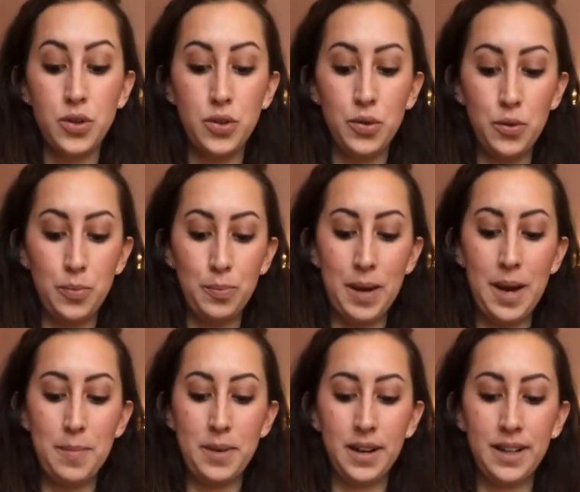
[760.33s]
to my
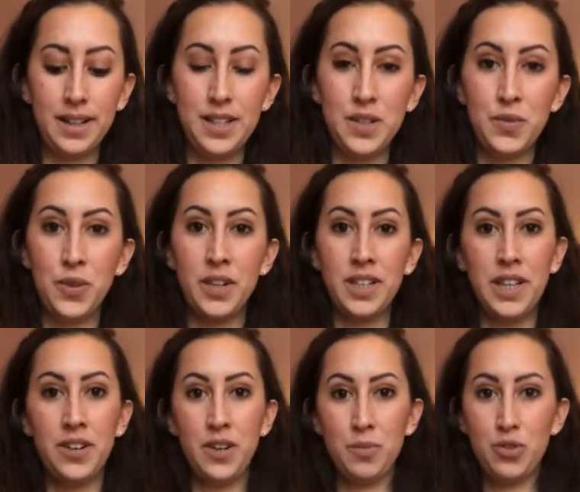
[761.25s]
bucket list for the
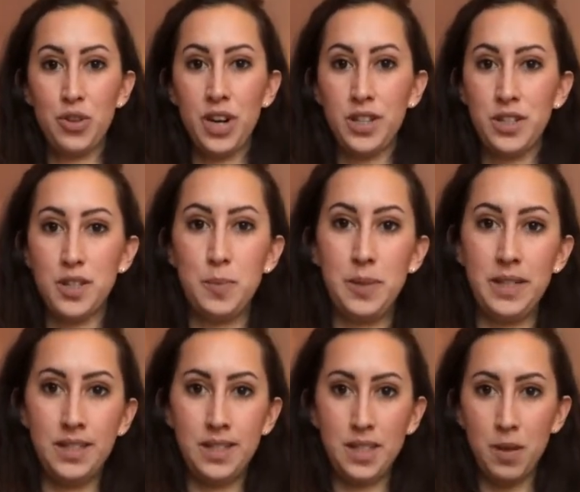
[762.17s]
year. I'm trying to speed
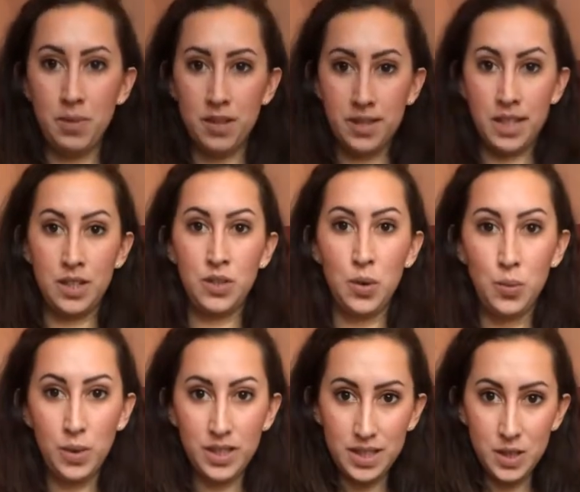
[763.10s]
this up because I don't
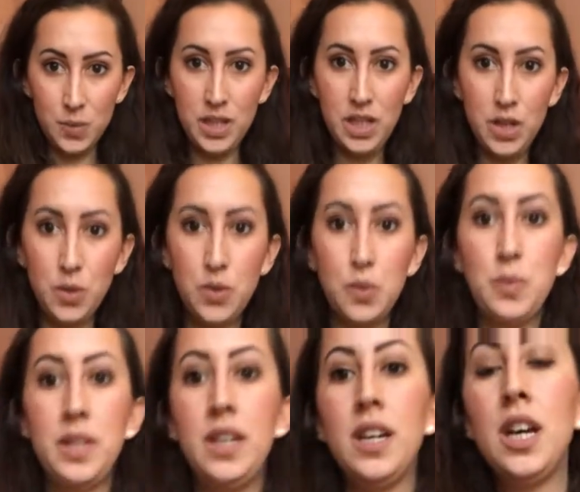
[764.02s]
want this video to
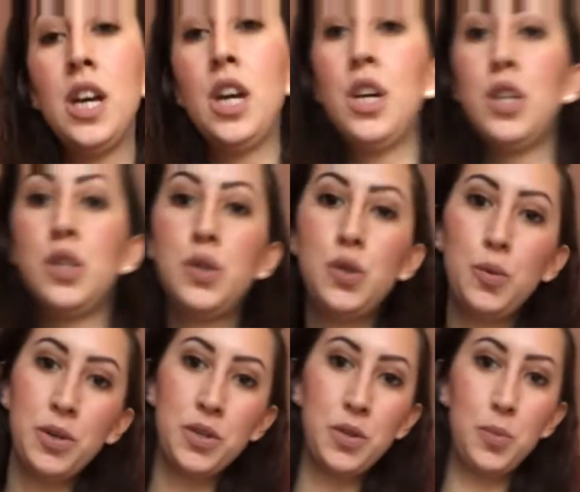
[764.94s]
be
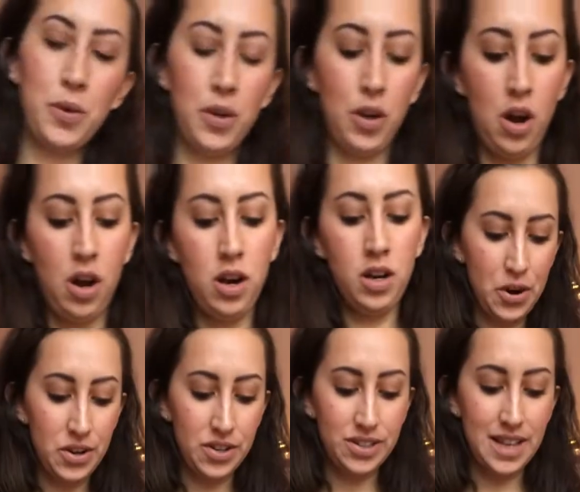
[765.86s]
super, super long.
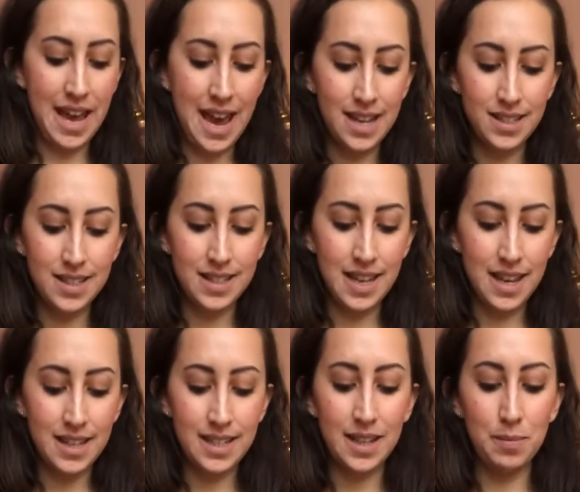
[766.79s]
First,
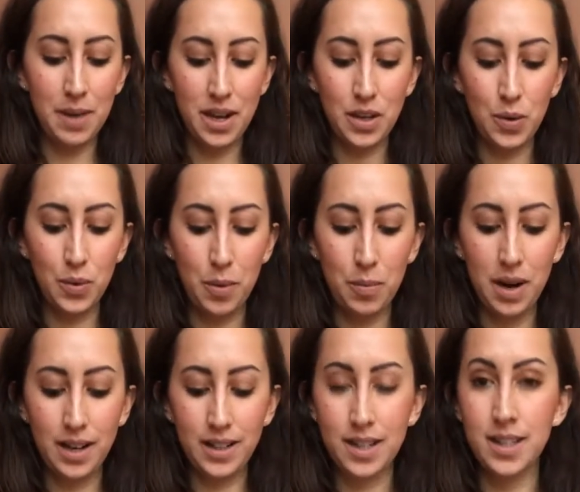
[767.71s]
handstand in my yoga
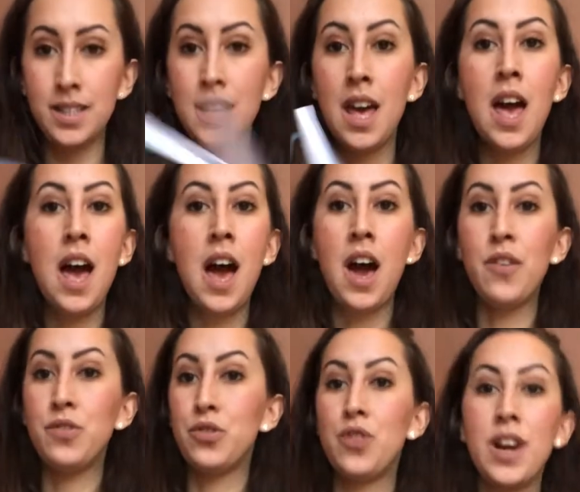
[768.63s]
practice.
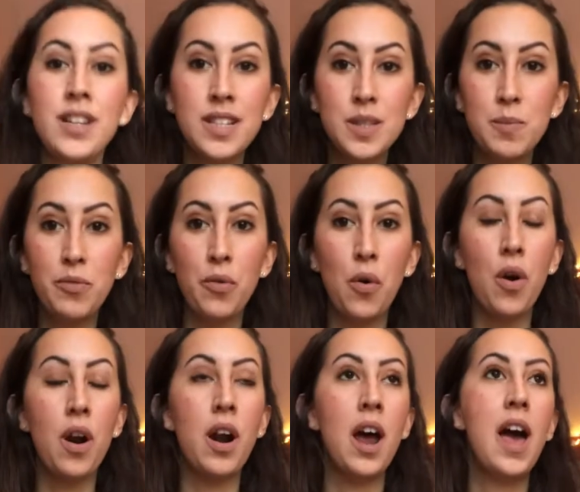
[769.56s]
I've tried this
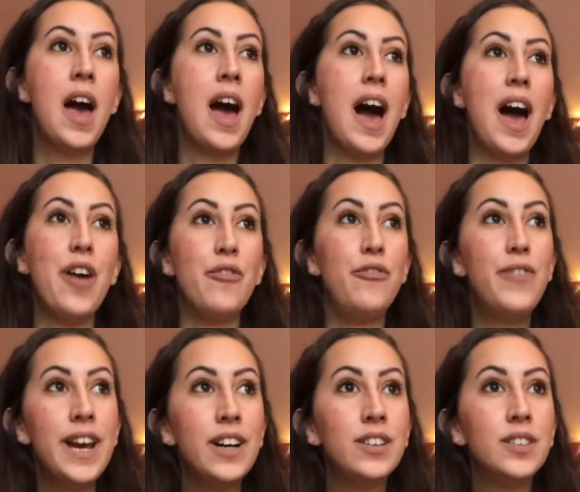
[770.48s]
before, I
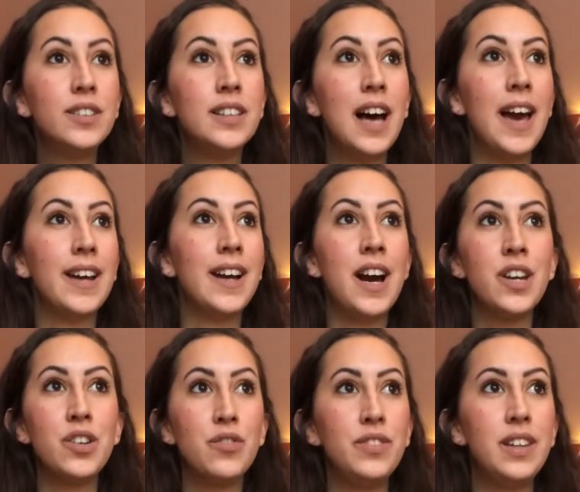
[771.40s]
failed, I
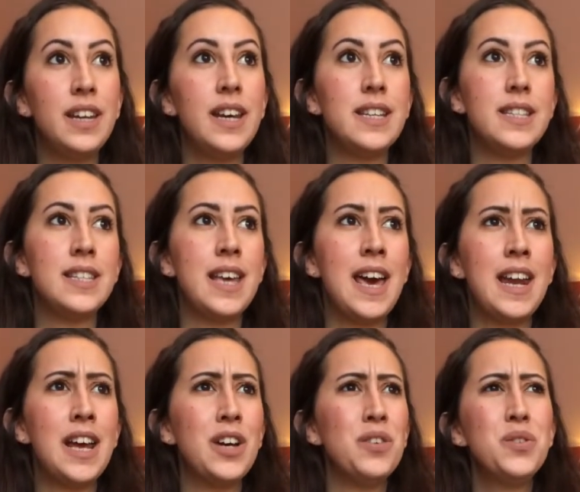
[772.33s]
kind of did it,
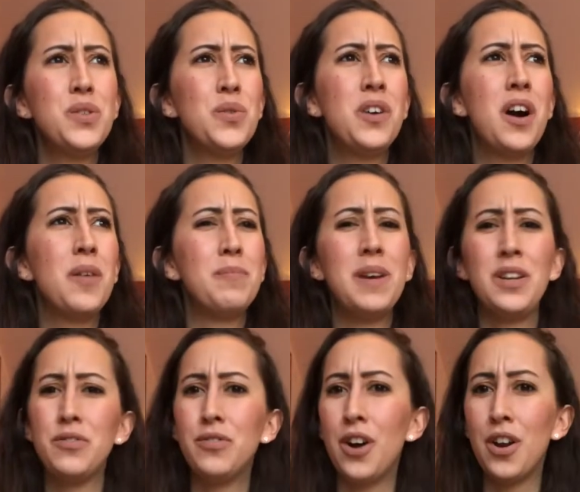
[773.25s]
and I also got
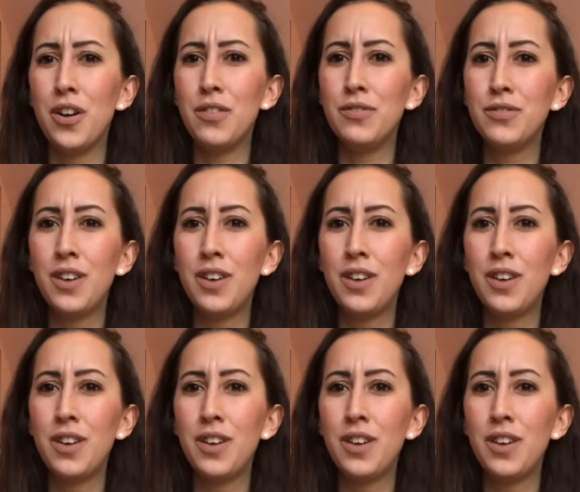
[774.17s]
made fun of